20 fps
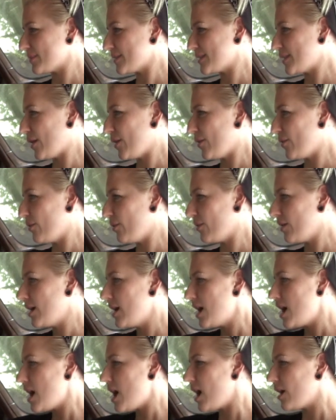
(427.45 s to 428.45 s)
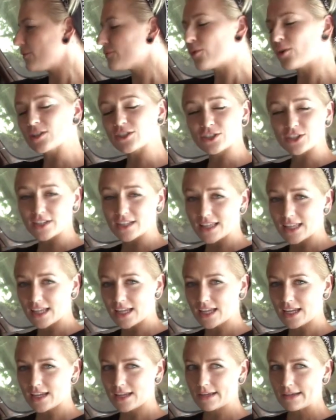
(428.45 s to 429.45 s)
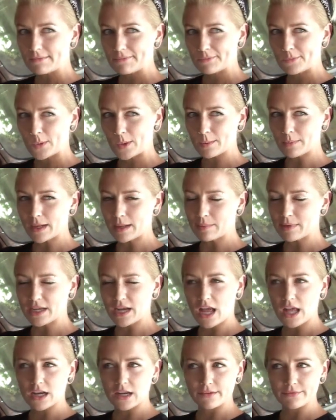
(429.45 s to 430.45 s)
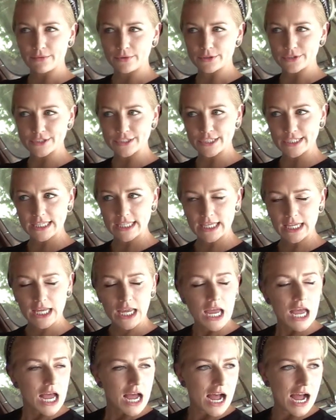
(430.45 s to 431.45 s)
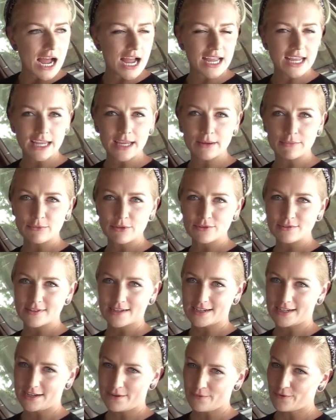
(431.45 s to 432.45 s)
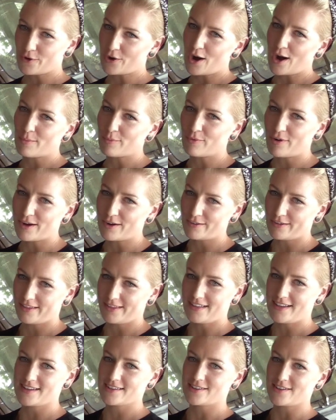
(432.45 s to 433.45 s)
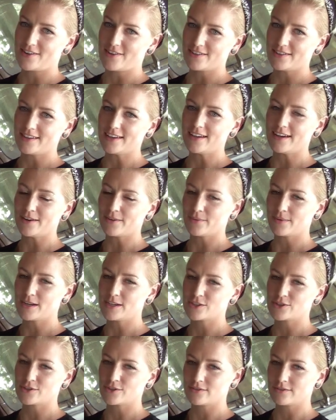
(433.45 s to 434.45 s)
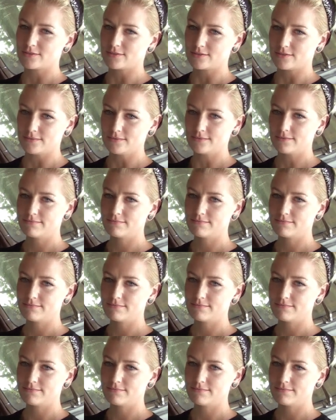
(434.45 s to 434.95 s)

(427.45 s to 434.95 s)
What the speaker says: So unfortunately, or maybe not unfortunately, I am using a different carburetor than this on the original,